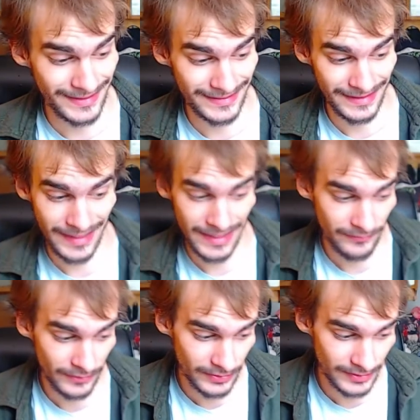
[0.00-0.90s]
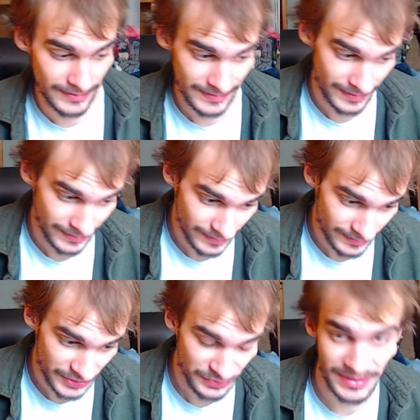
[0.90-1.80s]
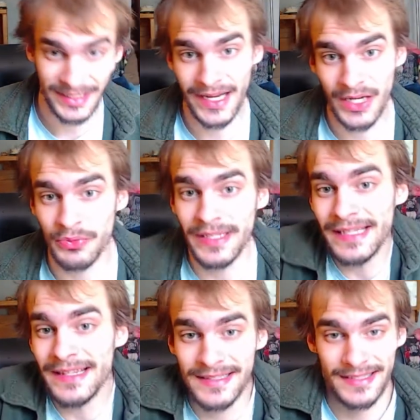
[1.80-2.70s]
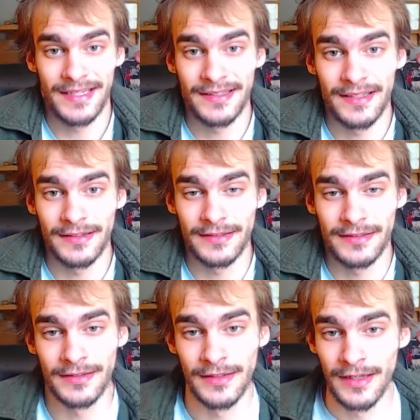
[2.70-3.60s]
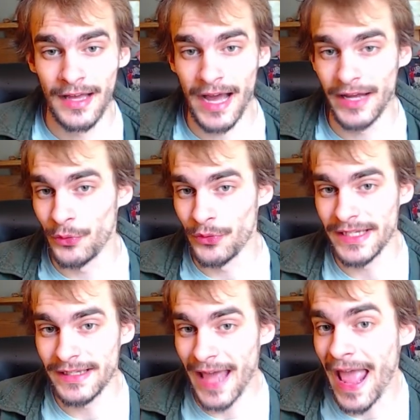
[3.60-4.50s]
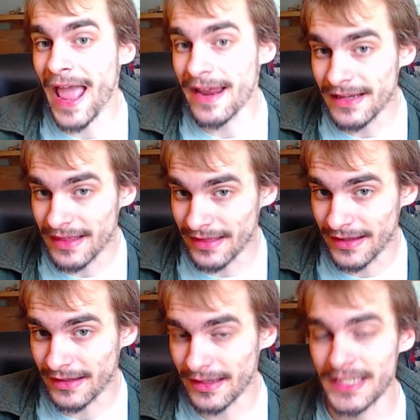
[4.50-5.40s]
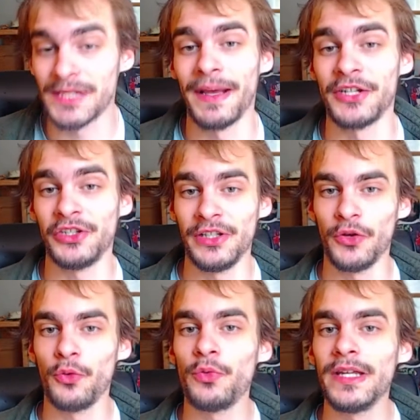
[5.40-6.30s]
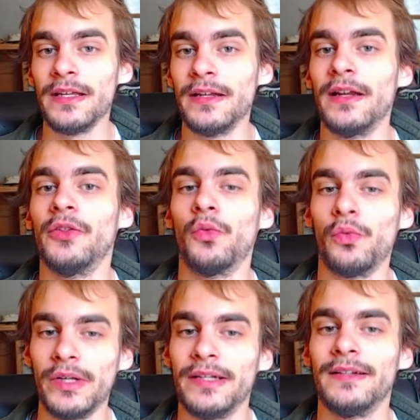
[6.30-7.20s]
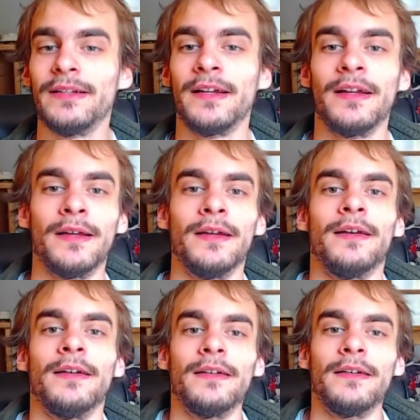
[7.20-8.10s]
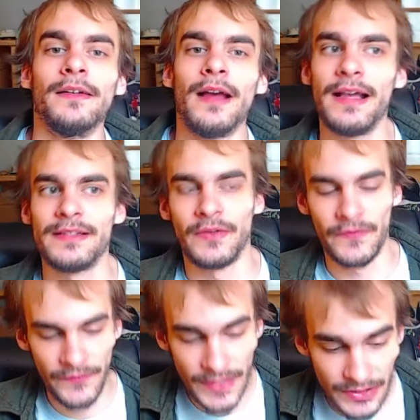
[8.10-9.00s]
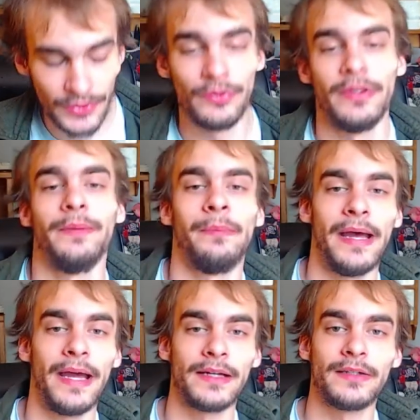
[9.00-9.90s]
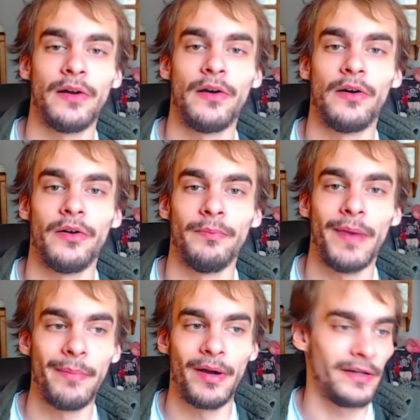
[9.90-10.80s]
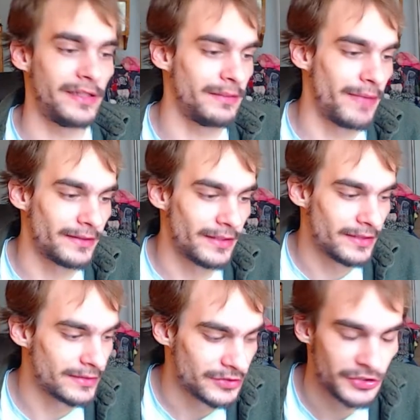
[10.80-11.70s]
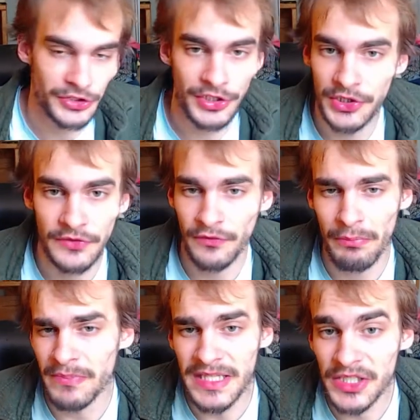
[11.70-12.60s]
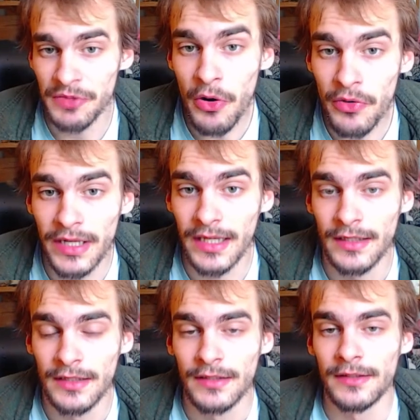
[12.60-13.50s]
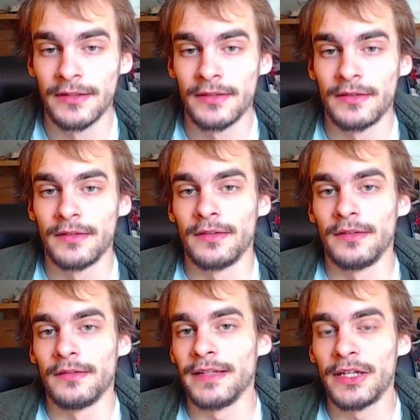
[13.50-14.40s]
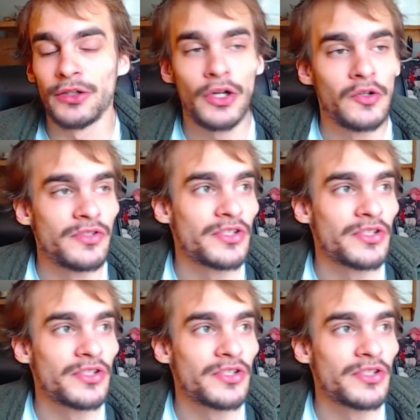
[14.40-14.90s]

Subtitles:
that I have learned on psychedelics was that I don't need the psychedelics. I don't need anything, especially the weed. And the weed has a physical impact on my body and my lungs just from me smoking it. Let alone